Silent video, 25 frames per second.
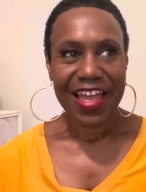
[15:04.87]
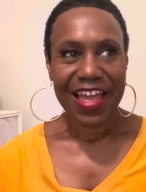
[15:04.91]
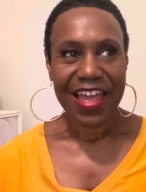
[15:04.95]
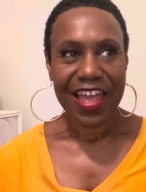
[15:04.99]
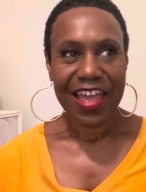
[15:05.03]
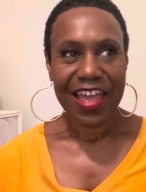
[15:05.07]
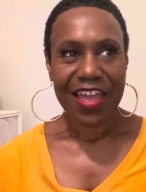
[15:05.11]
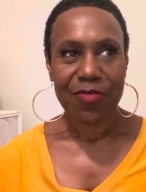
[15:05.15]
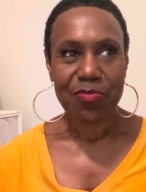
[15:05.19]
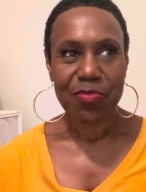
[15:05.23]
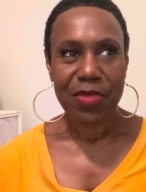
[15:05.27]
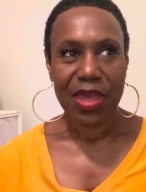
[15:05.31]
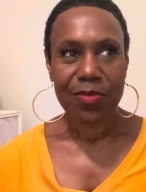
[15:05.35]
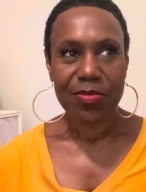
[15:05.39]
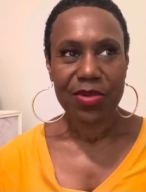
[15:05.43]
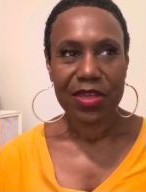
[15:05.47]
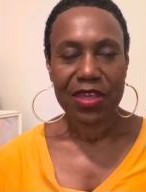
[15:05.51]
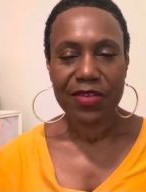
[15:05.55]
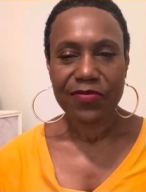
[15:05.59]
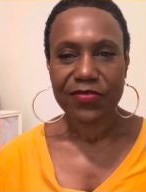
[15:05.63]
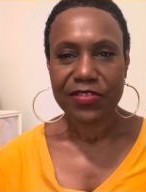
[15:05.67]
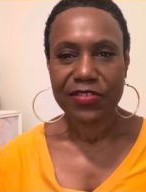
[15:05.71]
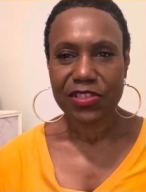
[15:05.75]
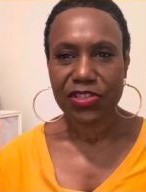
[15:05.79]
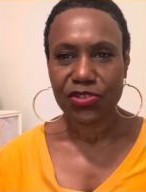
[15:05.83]
and maybe
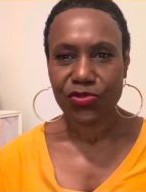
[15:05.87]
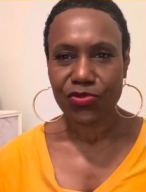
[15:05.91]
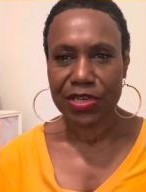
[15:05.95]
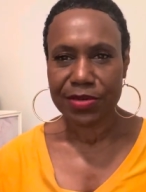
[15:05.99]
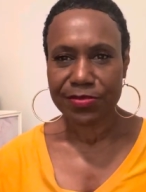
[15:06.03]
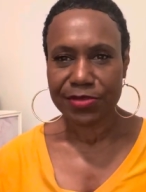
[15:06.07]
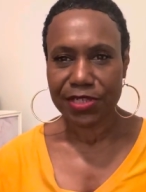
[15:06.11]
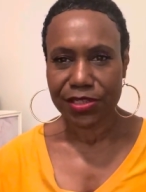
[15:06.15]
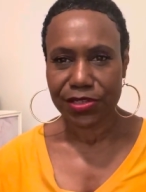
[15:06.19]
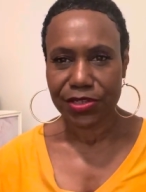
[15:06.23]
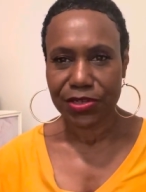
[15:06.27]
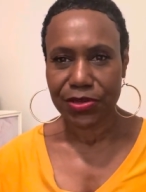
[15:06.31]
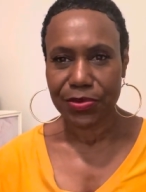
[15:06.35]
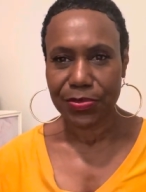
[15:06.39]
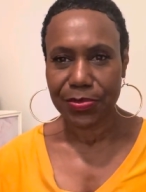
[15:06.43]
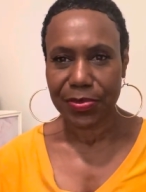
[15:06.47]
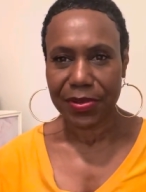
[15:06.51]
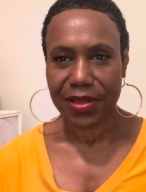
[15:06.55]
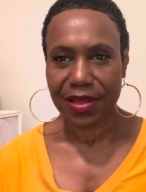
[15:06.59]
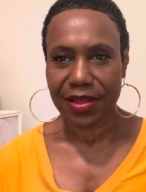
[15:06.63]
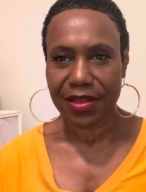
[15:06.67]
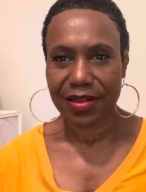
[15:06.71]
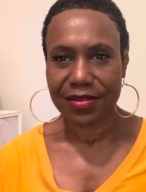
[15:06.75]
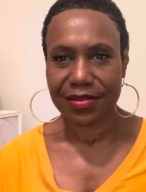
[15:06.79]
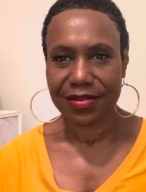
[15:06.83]
even screamed a little
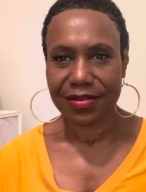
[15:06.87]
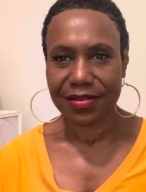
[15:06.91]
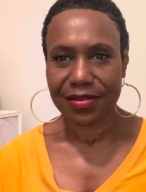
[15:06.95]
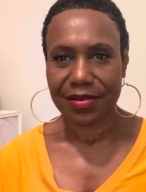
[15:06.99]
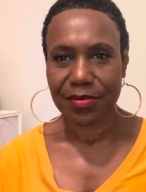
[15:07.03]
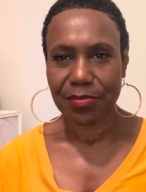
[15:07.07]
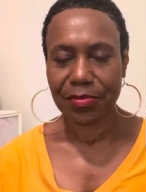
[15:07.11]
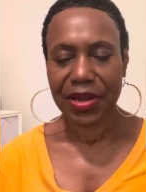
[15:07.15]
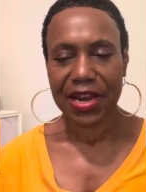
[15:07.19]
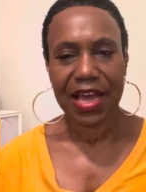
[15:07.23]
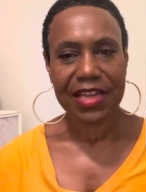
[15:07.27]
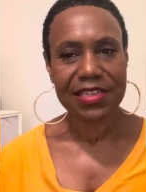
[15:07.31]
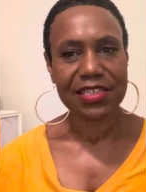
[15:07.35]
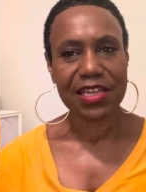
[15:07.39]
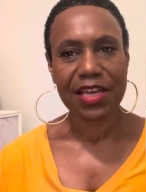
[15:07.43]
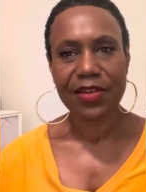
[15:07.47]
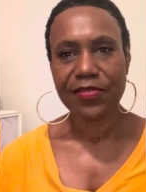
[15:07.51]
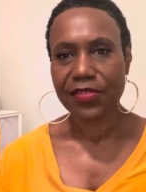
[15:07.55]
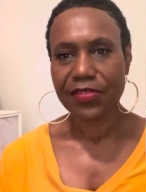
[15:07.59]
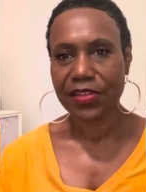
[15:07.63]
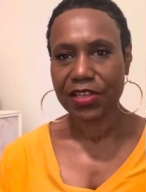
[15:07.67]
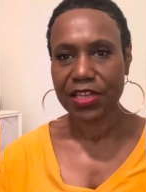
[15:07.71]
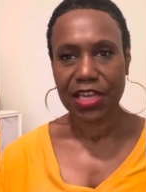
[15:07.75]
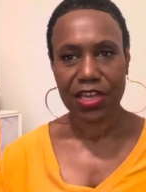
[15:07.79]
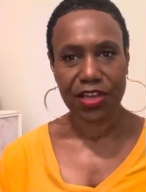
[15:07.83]
bit, but I
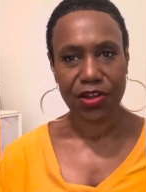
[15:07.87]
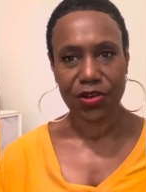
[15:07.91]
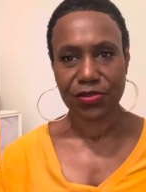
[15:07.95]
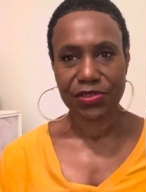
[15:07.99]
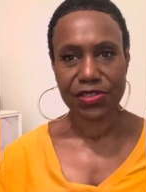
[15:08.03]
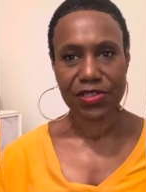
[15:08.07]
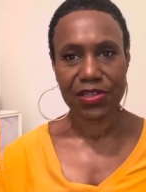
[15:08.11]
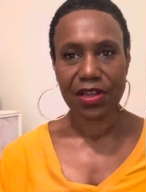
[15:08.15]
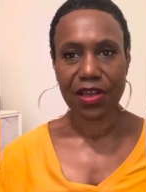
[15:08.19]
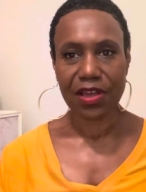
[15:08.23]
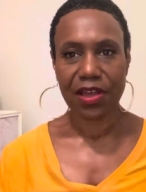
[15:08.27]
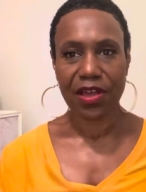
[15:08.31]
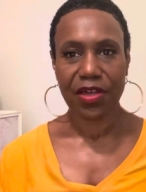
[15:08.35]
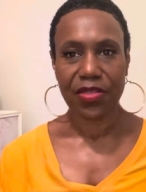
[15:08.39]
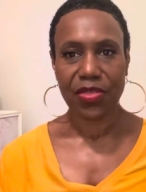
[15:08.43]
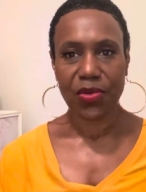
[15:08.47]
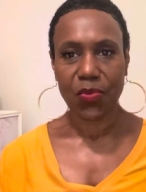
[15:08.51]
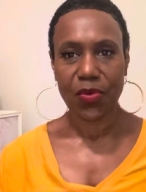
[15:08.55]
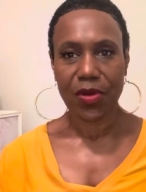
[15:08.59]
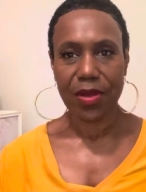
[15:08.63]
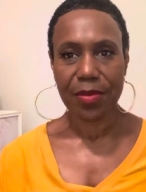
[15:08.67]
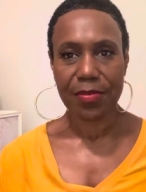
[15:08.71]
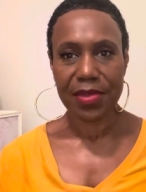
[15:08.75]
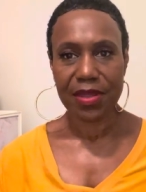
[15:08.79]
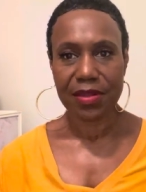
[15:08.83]
definitely didn't go to the other
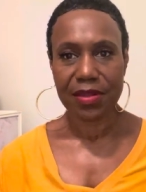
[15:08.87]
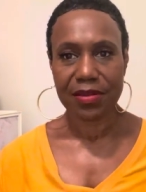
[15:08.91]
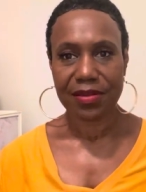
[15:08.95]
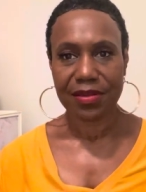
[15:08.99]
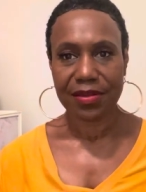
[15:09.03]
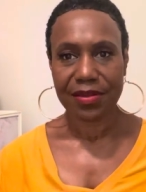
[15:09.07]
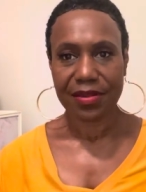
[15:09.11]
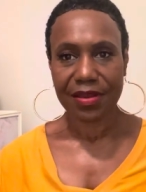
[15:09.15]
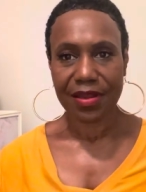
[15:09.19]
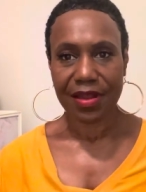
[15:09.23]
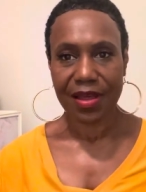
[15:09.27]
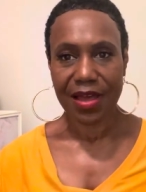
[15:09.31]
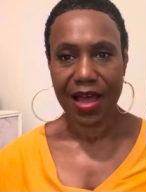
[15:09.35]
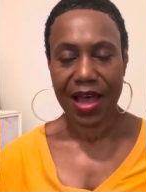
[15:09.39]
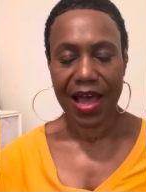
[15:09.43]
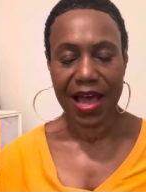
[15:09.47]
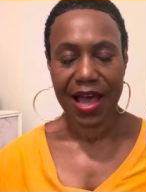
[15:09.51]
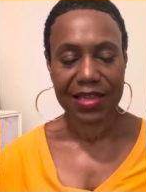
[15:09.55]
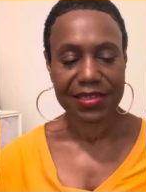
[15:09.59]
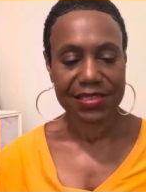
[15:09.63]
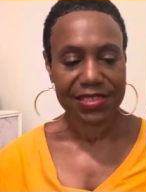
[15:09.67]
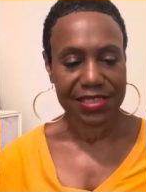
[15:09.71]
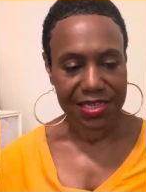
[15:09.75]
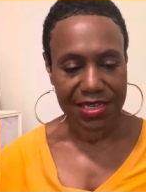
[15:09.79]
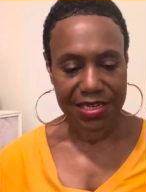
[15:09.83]
woman.
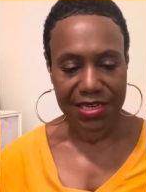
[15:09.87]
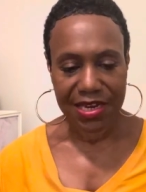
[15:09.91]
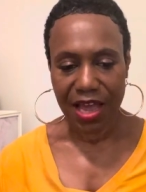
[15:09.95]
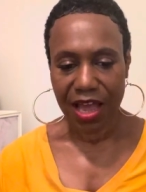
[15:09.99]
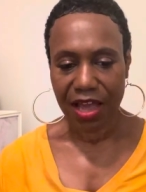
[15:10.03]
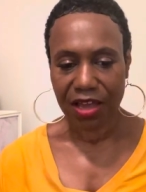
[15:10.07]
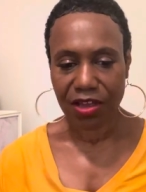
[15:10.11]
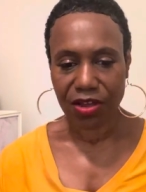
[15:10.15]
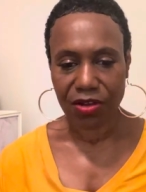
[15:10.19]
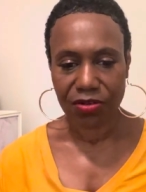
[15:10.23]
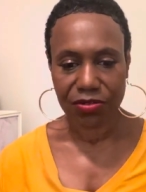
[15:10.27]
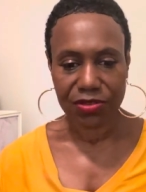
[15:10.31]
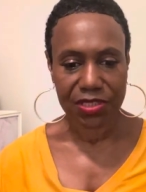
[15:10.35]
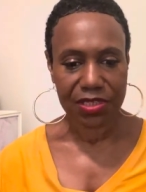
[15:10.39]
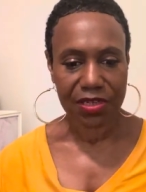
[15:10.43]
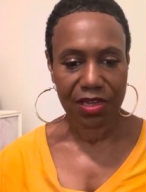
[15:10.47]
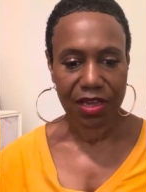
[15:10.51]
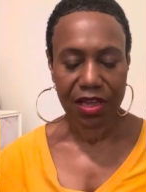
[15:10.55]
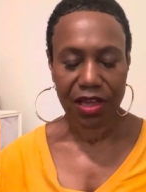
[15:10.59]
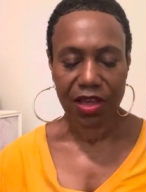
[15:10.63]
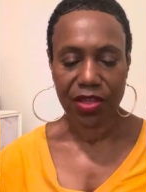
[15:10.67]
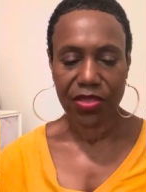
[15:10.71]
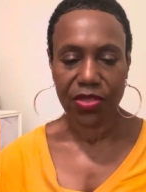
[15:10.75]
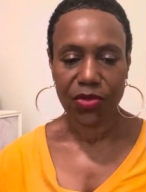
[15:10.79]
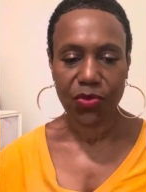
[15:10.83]
I did not go to the
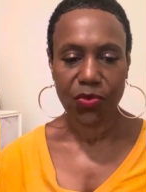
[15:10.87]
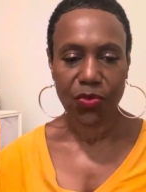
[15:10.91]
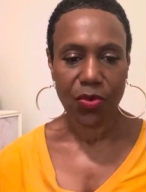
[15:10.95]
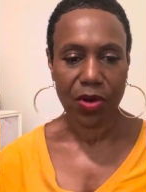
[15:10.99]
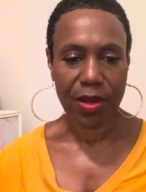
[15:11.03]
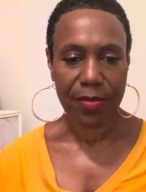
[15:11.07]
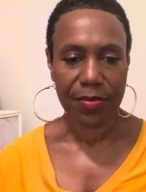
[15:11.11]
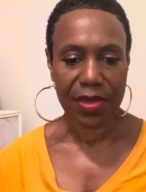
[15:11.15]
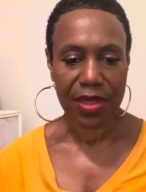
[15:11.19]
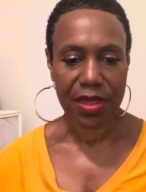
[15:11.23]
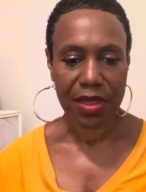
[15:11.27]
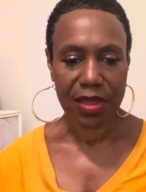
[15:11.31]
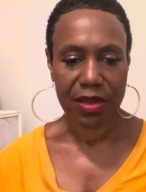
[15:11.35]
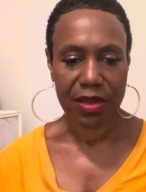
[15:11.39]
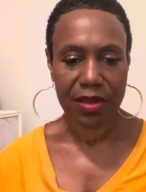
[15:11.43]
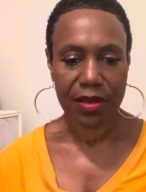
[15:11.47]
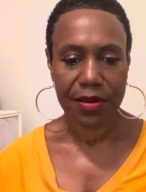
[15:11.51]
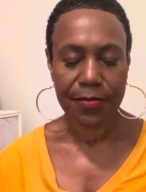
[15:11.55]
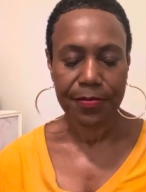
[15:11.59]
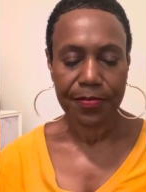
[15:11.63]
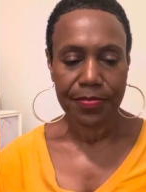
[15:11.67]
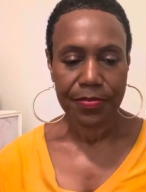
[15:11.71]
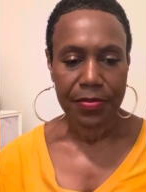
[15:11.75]
other woman.